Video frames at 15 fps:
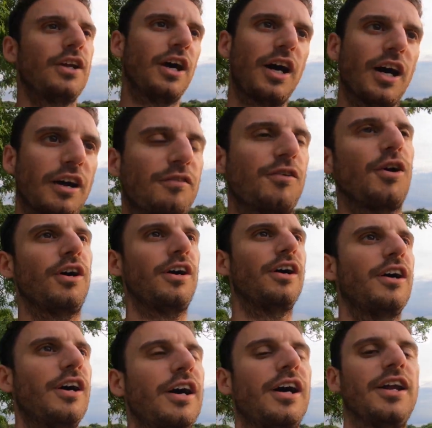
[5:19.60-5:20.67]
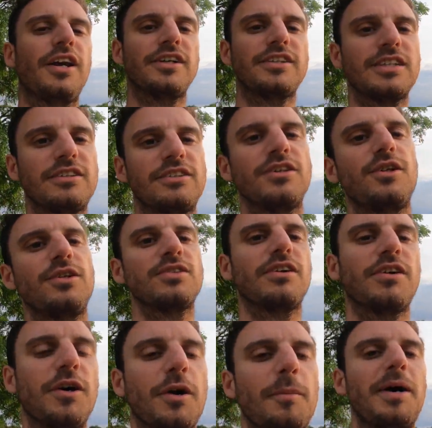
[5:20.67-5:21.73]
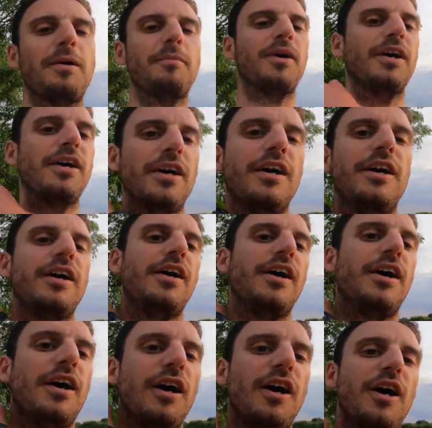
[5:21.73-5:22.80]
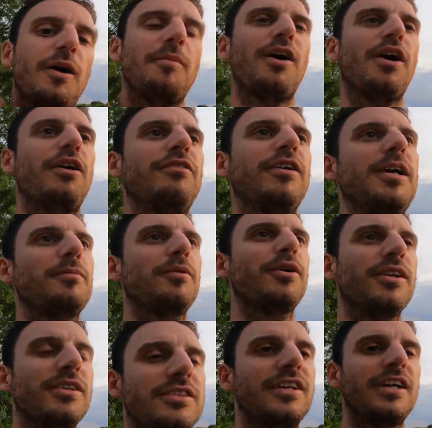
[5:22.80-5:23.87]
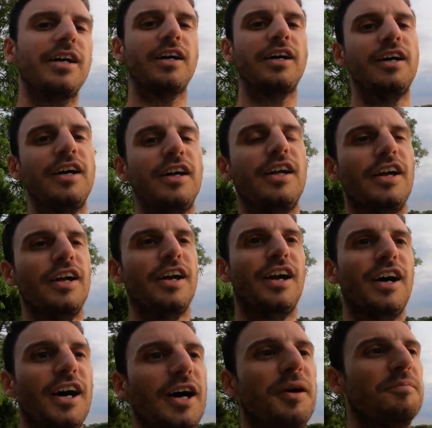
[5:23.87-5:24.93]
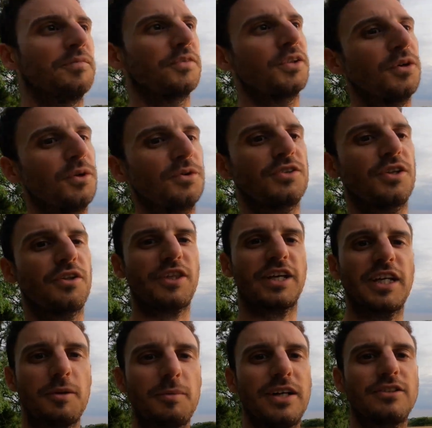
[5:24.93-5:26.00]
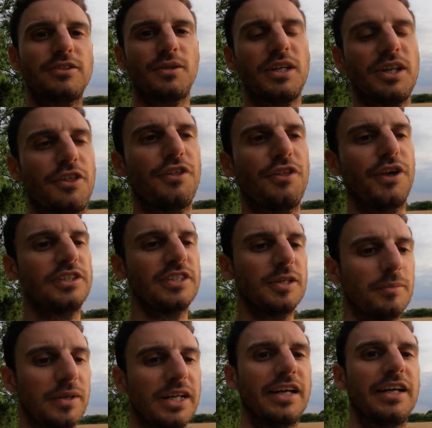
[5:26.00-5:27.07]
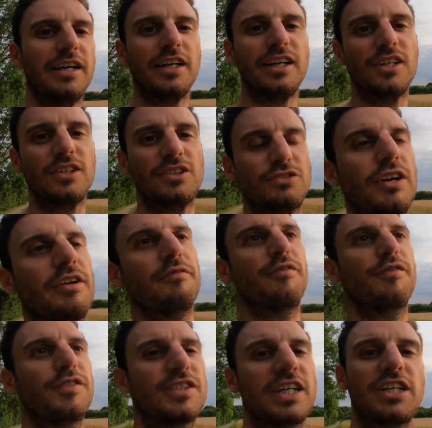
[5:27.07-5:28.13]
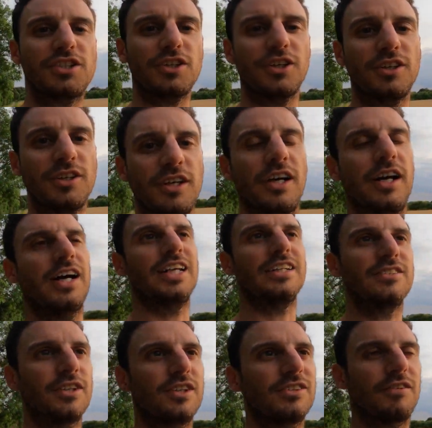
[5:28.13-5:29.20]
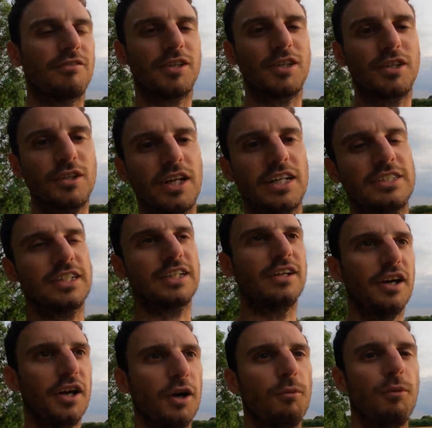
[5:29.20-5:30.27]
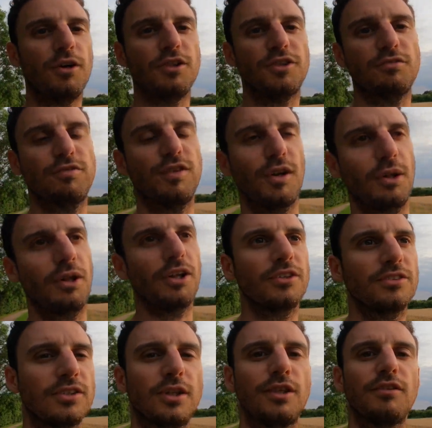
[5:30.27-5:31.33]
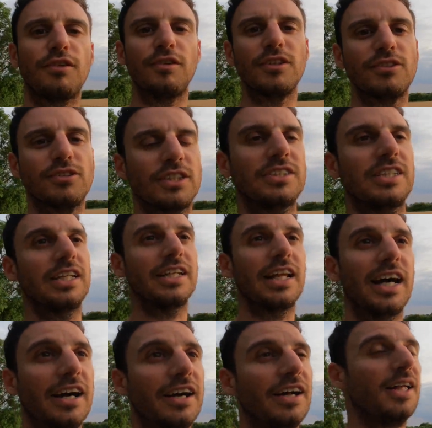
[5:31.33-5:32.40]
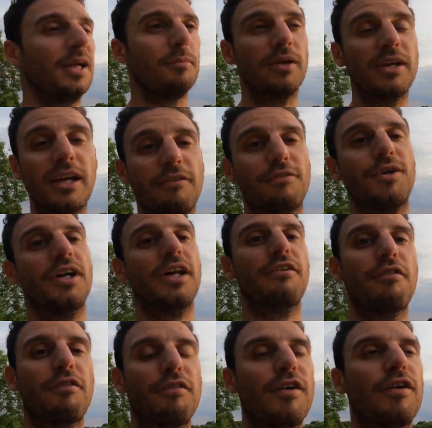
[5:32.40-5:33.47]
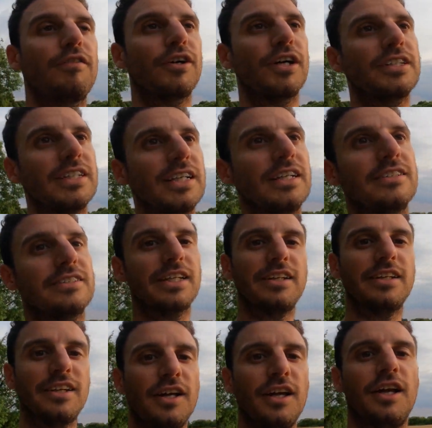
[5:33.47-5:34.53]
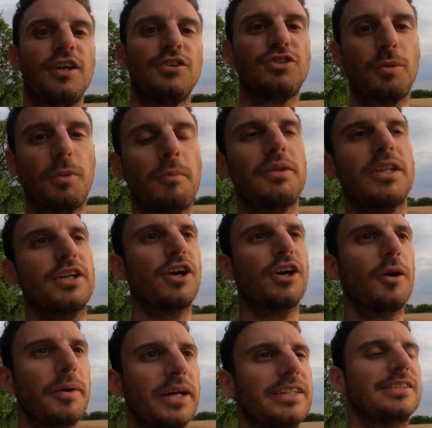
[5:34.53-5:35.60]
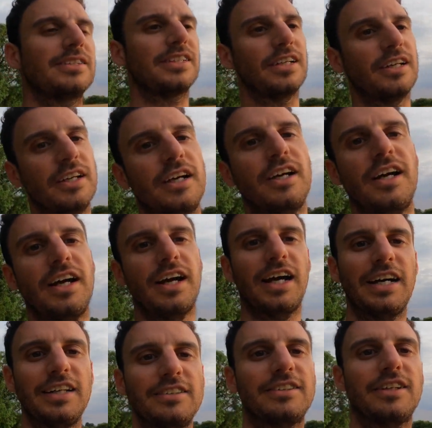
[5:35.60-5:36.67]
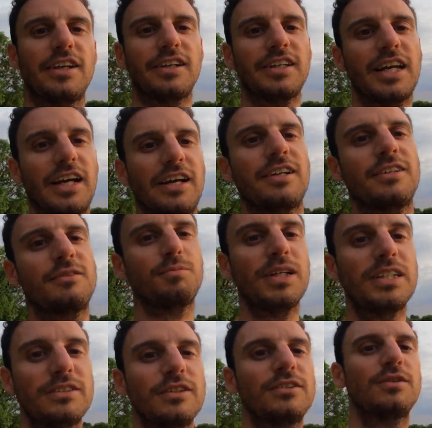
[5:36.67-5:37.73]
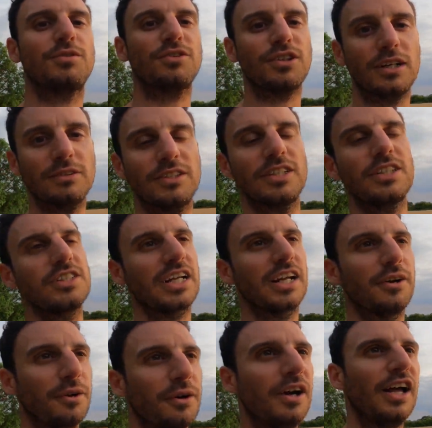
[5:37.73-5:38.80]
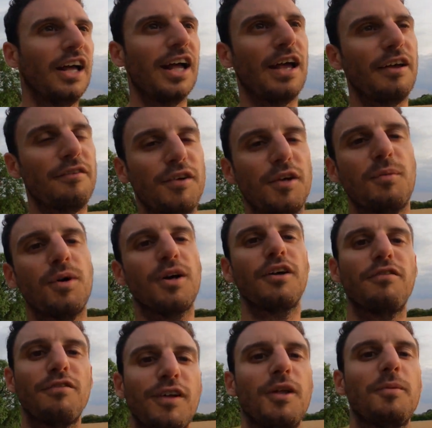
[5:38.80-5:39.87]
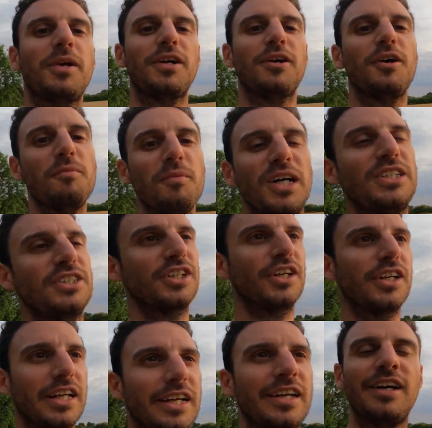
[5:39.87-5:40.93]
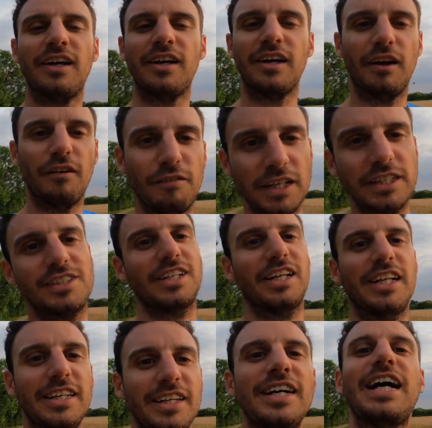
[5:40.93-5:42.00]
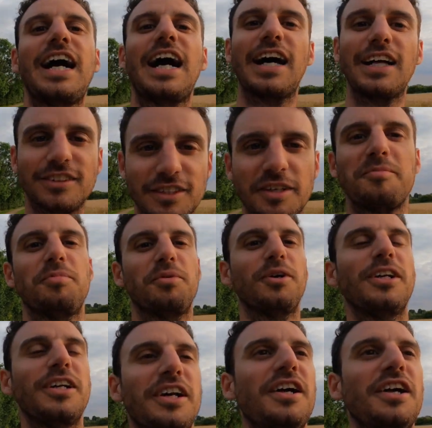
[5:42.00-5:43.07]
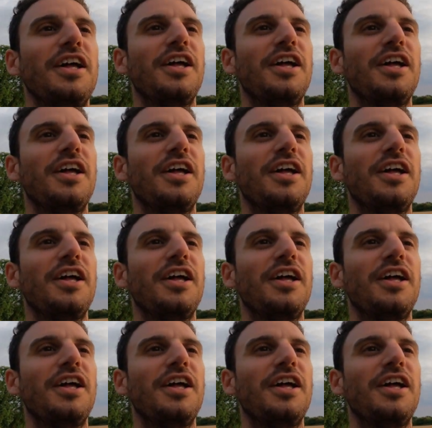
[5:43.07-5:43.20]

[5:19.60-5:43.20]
I've got an idea to do something about my arm heart rate monitor. Also thinking about doing a 30-minute strength session, so it's something you can actually watch and follow along to if you're interested in that. But yeah, if you've got any other further ideas, then drop them in the comments. And yeah, please do subscribe to the channel if you want to follow me on my journey eventually at some point